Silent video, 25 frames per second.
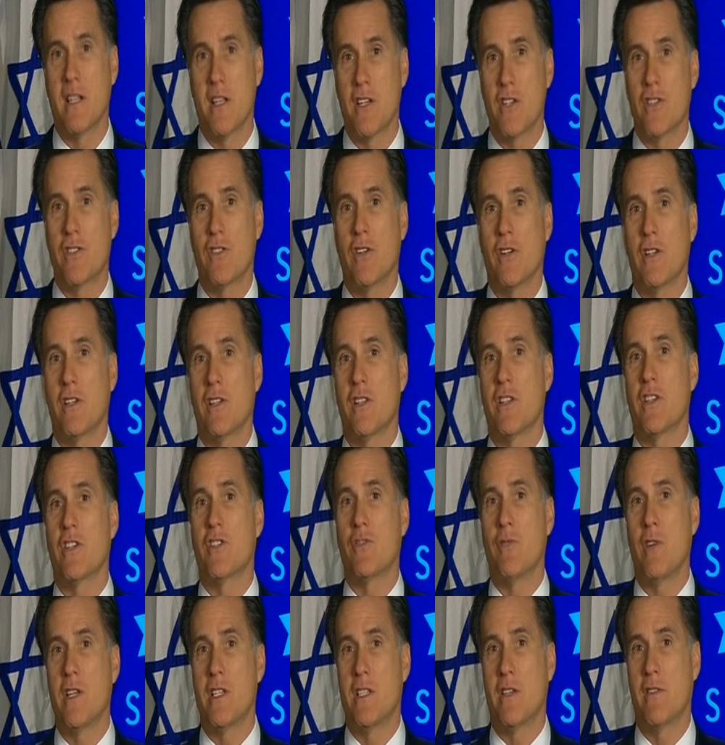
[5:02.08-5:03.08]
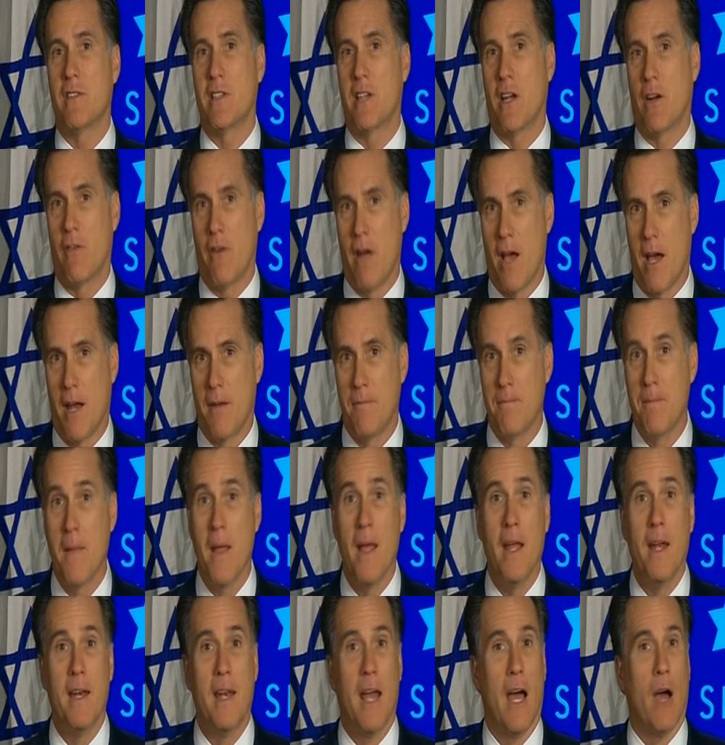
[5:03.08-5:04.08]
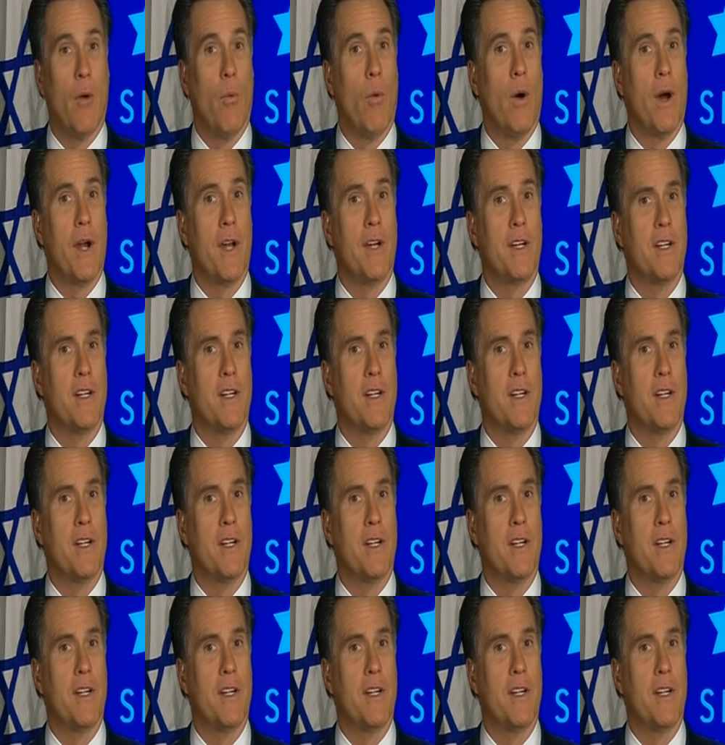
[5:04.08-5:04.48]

took to the streets of Tehran, not wanting